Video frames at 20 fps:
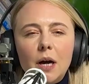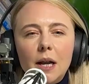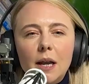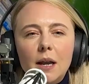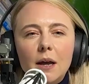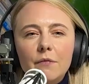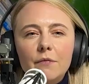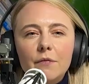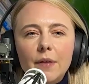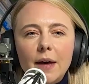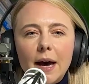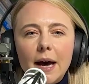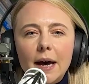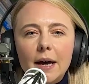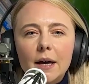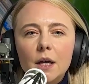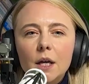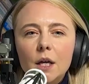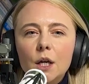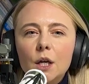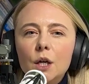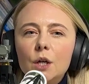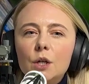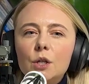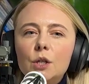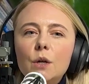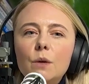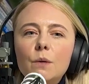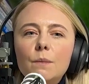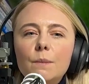I love that.
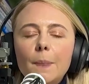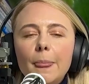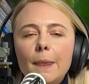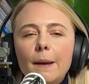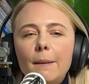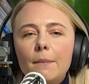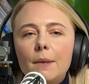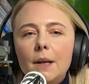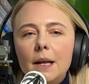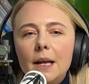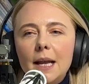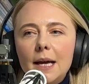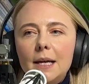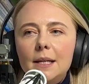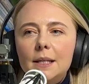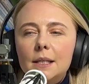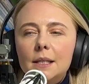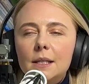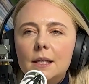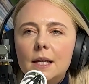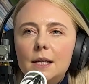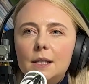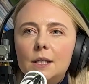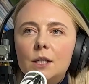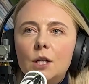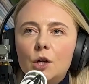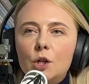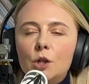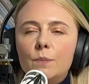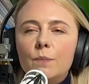So let's
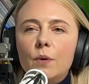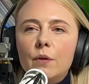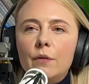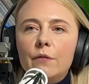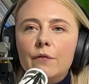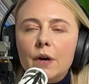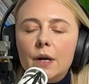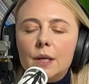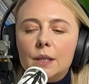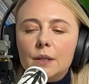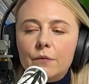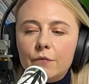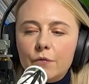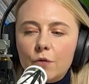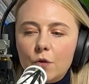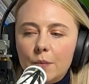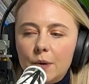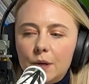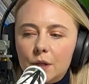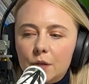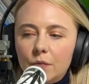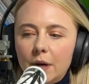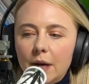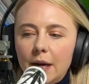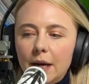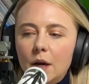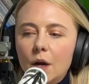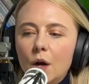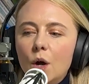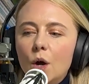touch upon first and foremost,
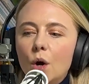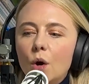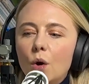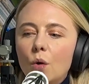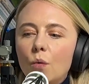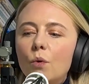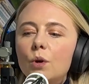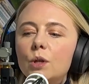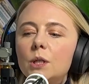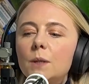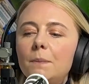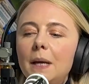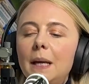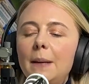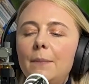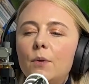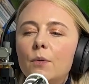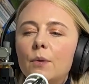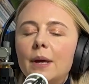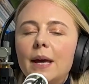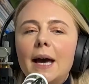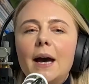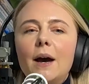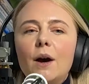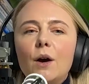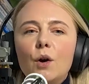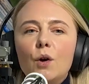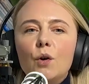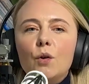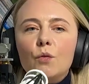right? What do people get
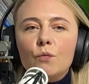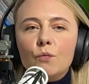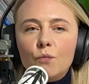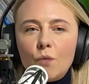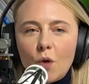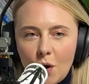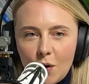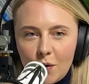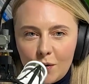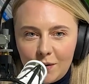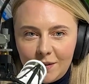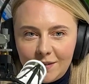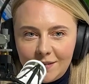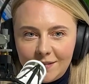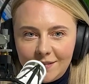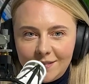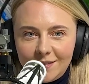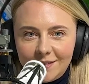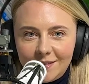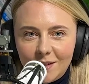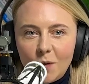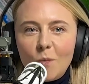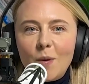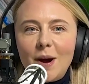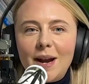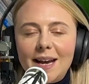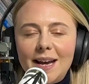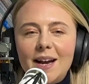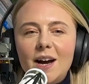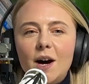wrong
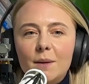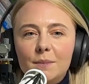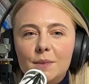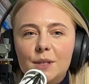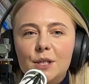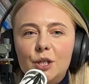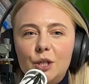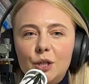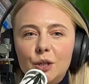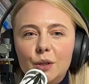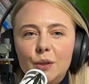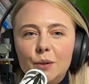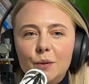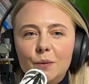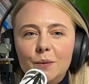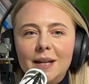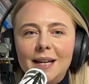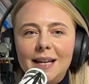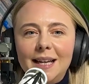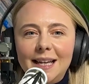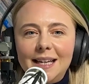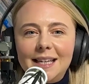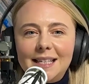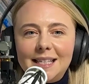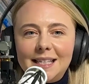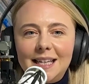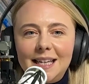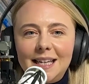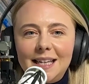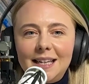when it comes to
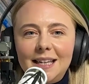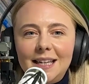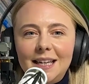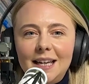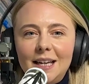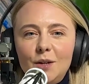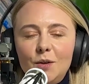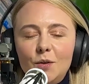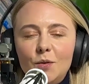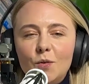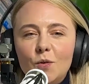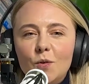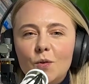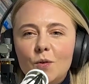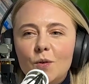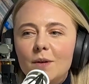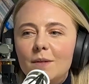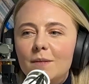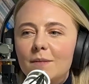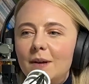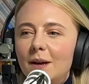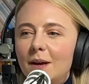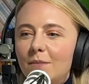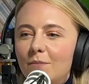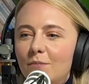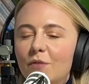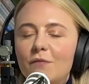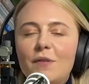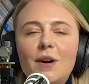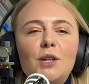LinkedIn, in your
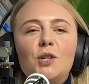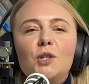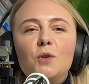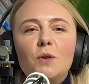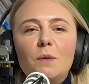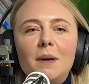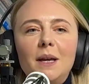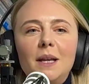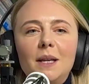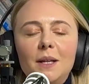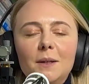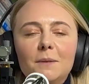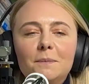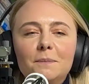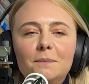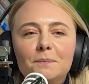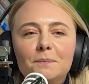professional opinion?